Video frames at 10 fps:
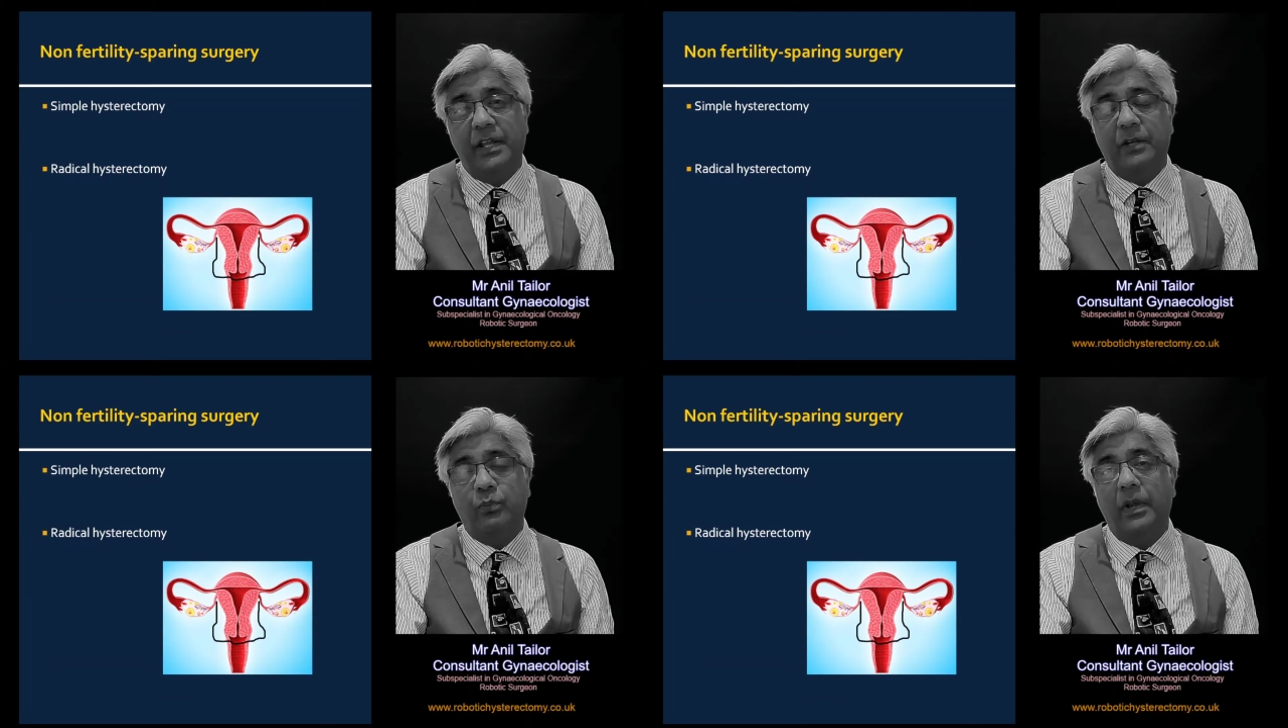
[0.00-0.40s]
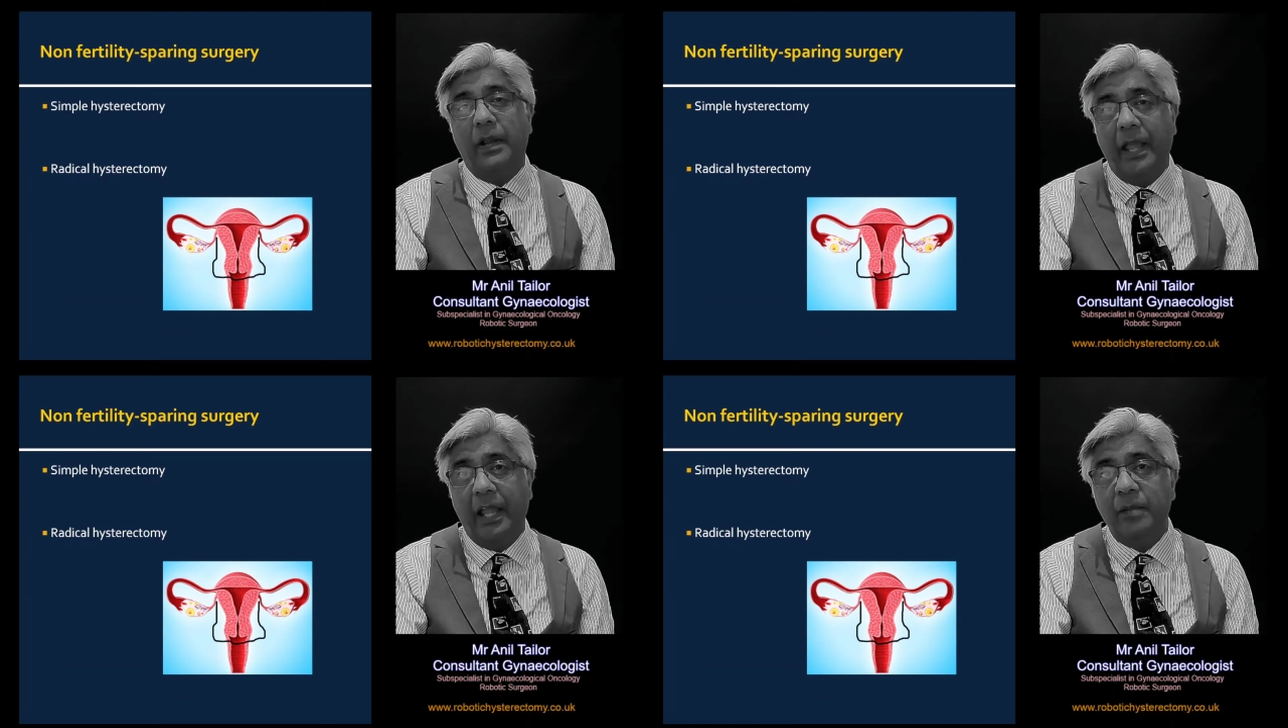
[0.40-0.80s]
that we
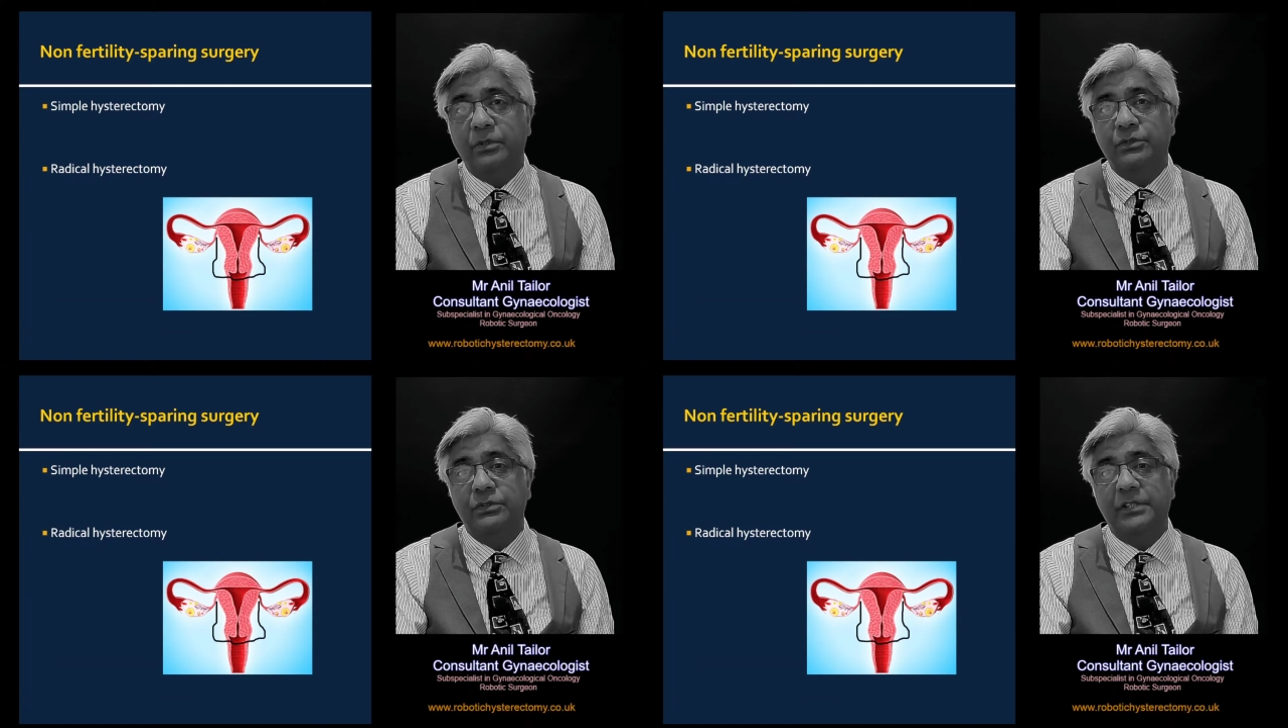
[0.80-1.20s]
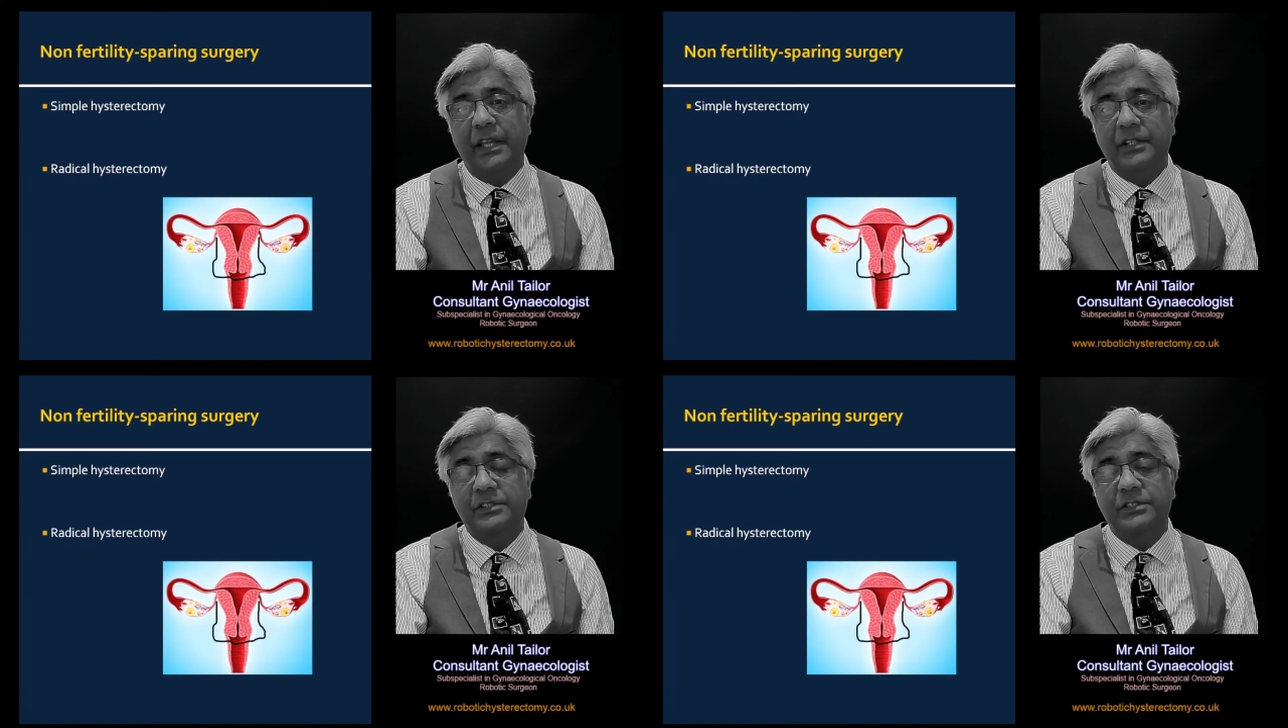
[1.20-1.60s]
are able to
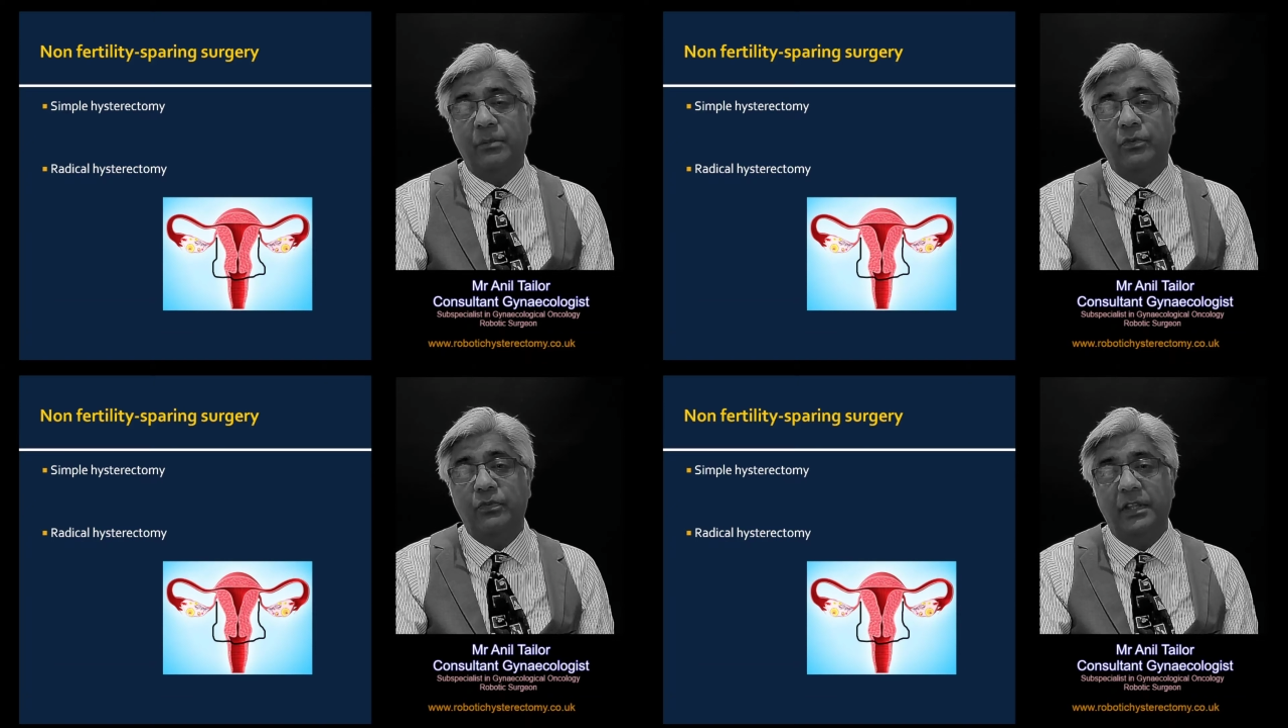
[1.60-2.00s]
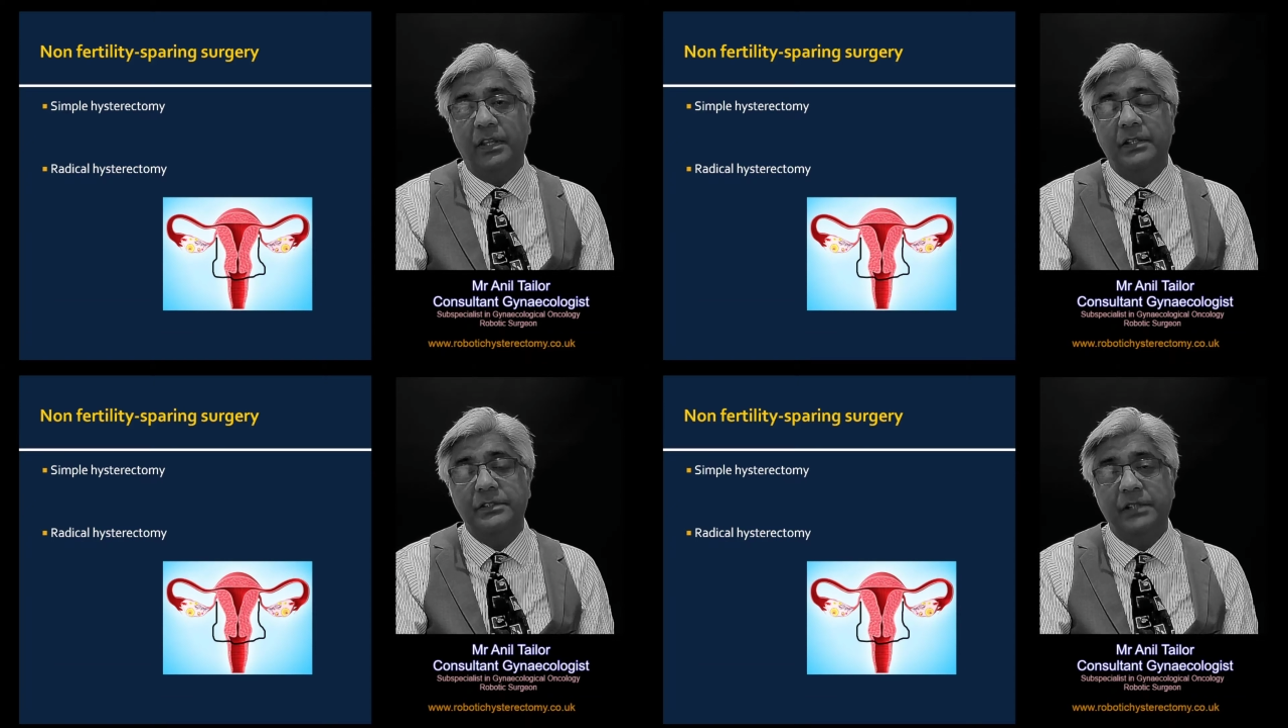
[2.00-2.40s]
take some of
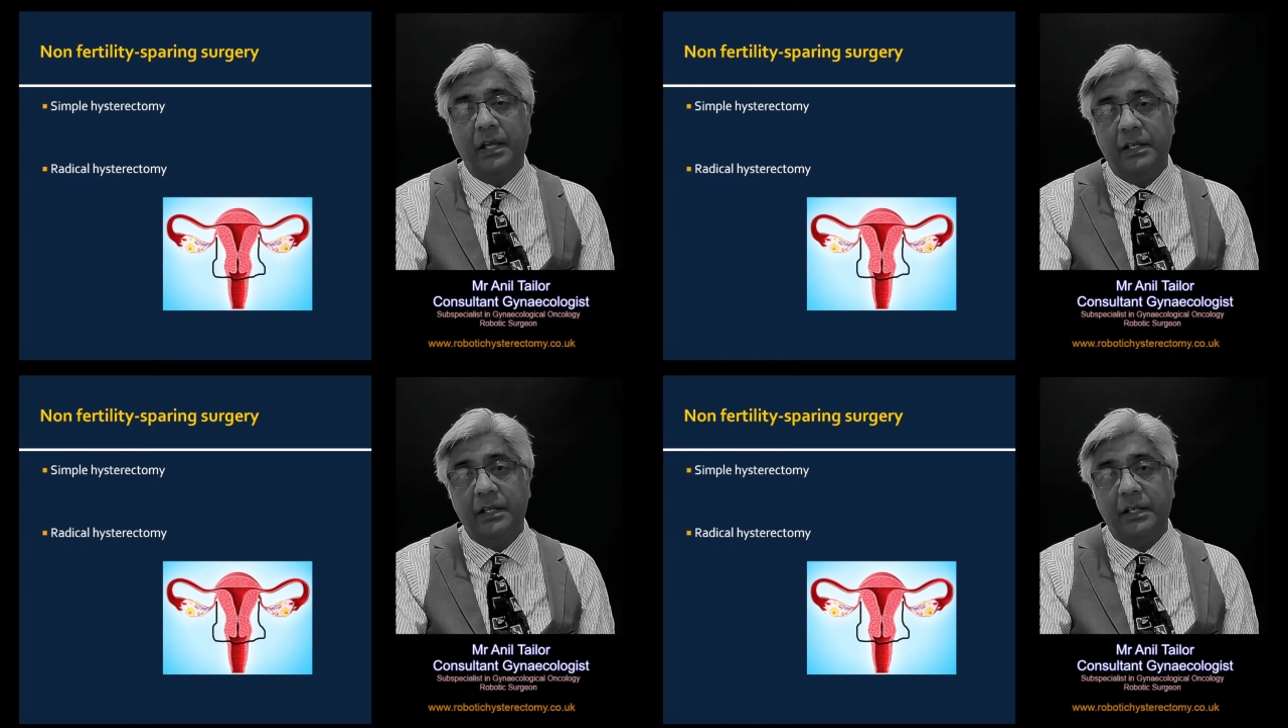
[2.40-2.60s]
the